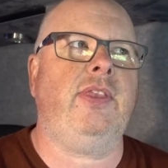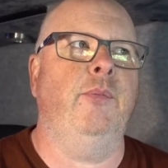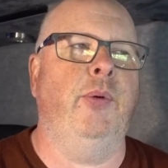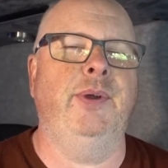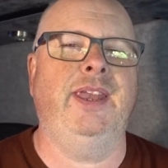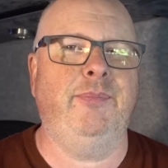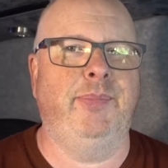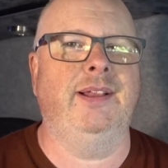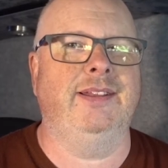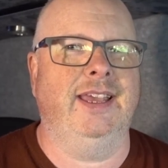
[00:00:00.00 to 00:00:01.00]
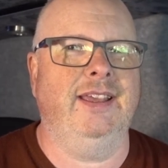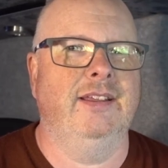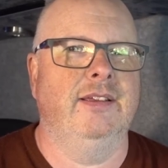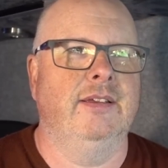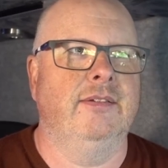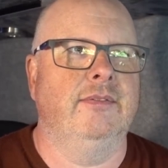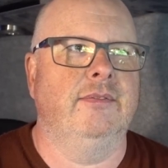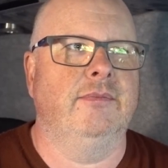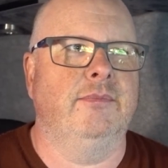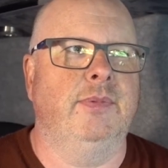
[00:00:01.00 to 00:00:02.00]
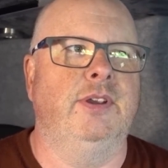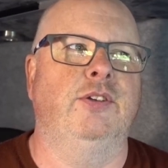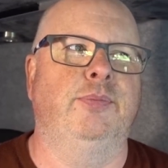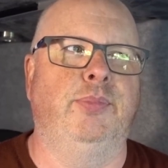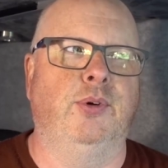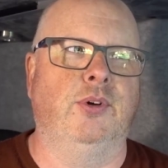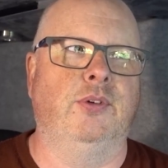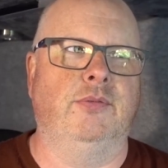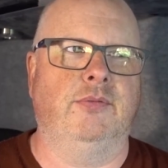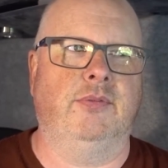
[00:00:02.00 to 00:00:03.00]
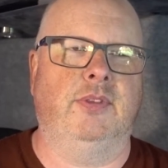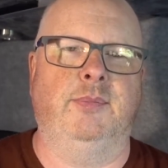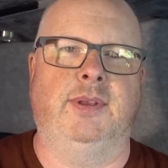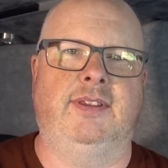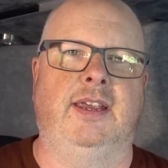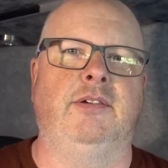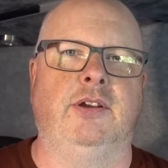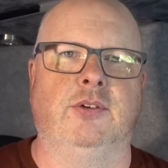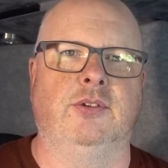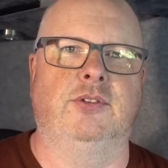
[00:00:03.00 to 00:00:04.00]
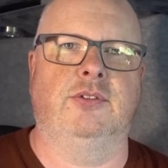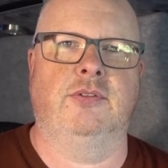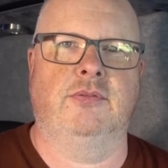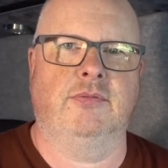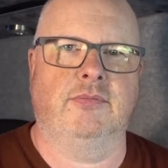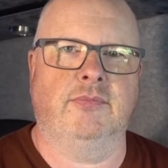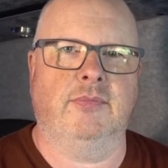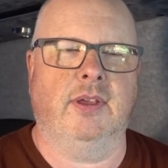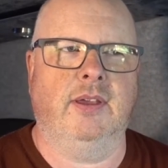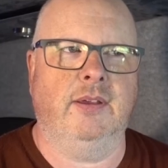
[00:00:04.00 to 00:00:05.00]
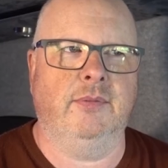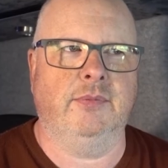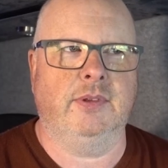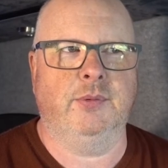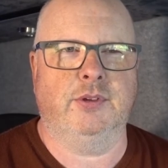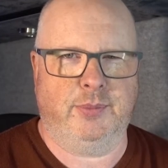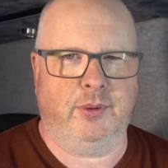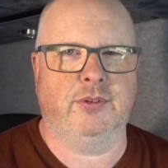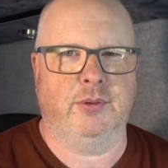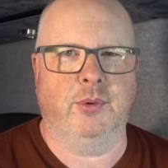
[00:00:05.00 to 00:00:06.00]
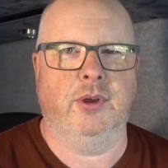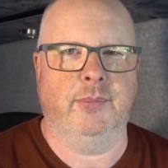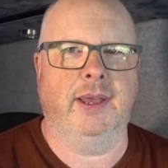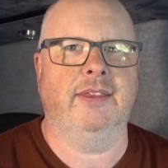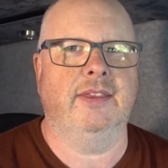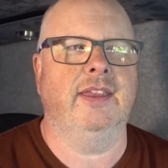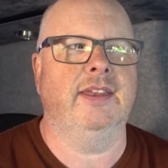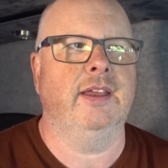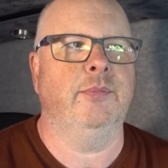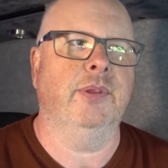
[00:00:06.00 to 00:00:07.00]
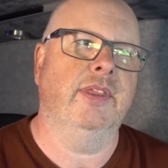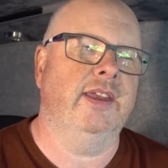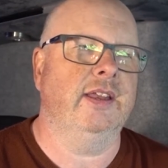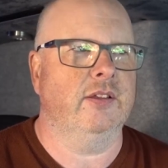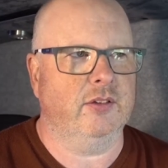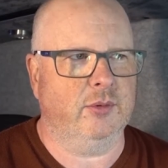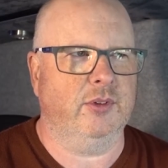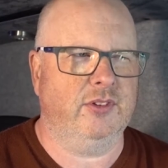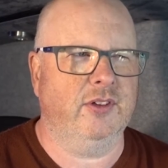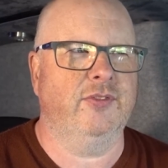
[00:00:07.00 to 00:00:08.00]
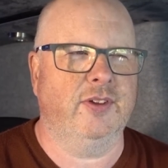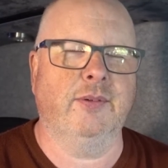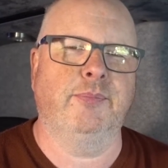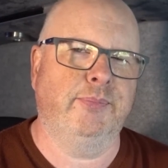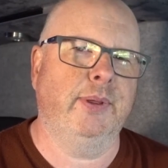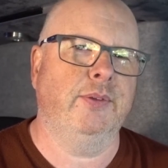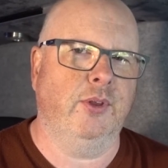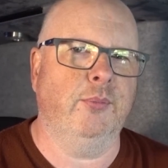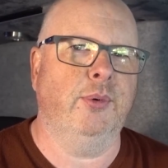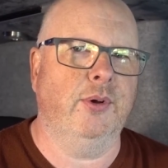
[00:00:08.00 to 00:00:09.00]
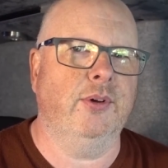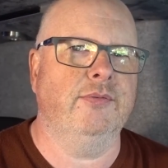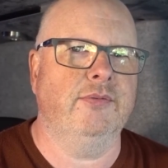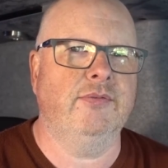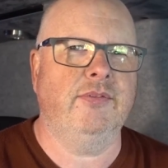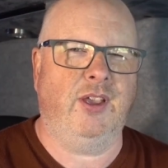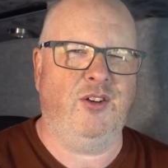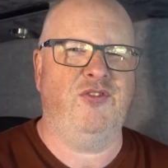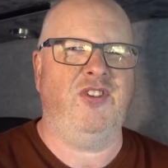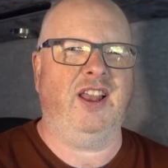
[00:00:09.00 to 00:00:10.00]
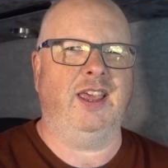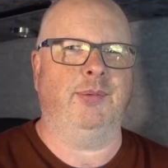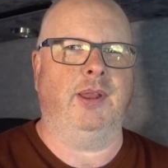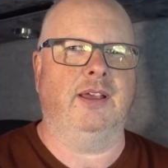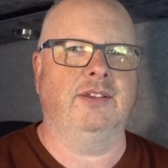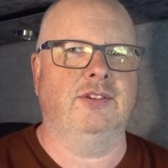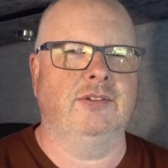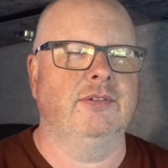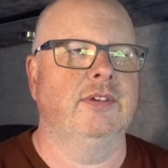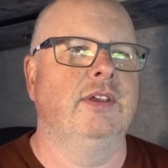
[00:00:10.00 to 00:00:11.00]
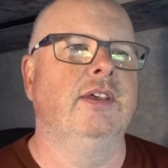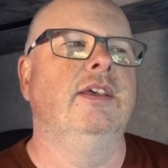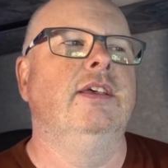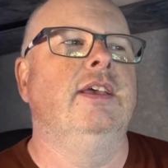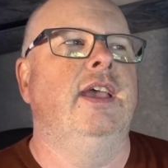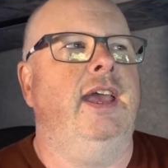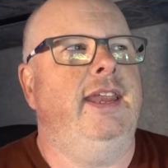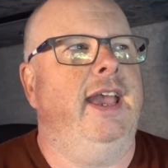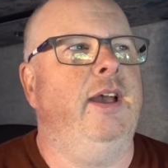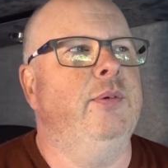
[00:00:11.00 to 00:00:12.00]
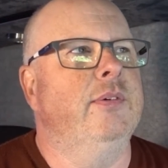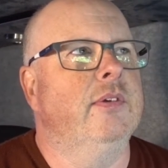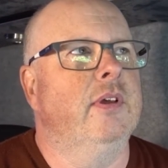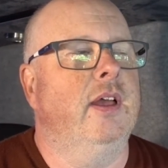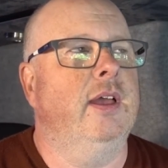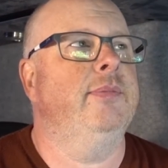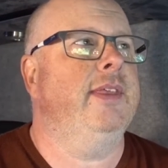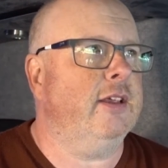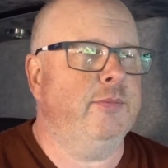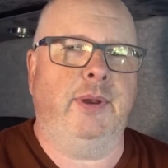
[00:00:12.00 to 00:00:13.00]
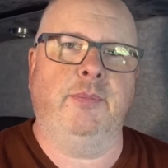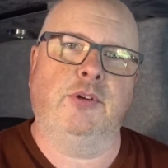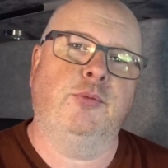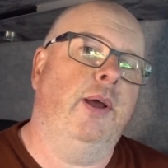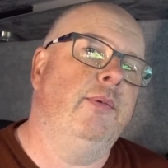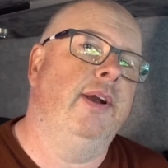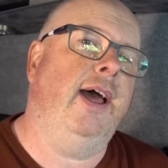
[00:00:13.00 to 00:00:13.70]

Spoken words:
but we did build it. We just bought the materials. They were supposed to work better than they did, but they didn't. So I still feel built not bought, you know, fairly applies. Anyhow, that's pretty much where we're